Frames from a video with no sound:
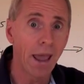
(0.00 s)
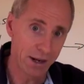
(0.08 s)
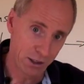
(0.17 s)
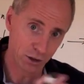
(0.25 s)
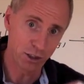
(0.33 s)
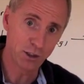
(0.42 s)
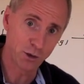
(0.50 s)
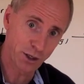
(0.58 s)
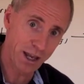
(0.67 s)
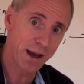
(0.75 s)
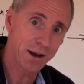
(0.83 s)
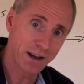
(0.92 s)
and you look at the
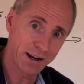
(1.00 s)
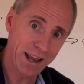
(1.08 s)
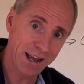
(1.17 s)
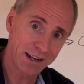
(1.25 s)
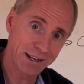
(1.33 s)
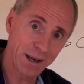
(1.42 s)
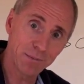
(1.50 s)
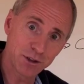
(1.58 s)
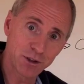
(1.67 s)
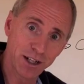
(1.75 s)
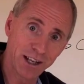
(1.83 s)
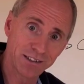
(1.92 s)
organic
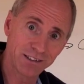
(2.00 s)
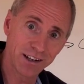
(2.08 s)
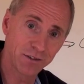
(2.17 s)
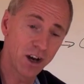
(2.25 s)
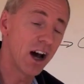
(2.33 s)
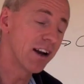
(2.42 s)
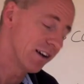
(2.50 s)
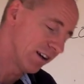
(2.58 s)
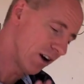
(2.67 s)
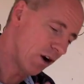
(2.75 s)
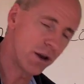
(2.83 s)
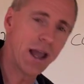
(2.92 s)
chemistry lessons I've got,
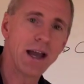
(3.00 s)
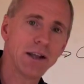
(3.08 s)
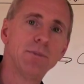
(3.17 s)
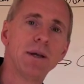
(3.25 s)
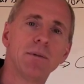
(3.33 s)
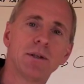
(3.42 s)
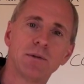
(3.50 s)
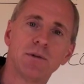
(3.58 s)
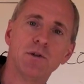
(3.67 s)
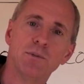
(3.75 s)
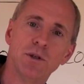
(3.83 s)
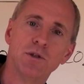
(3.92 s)
oh yeah, you'll be able to
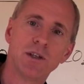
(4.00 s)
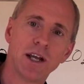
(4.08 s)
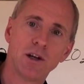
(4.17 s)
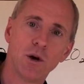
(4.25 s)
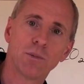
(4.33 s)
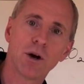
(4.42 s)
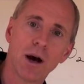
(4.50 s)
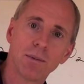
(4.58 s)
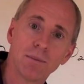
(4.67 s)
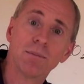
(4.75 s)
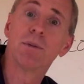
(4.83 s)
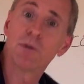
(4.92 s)
do butane no
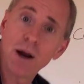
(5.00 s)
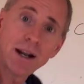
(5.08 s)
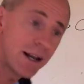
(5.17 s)
problem. But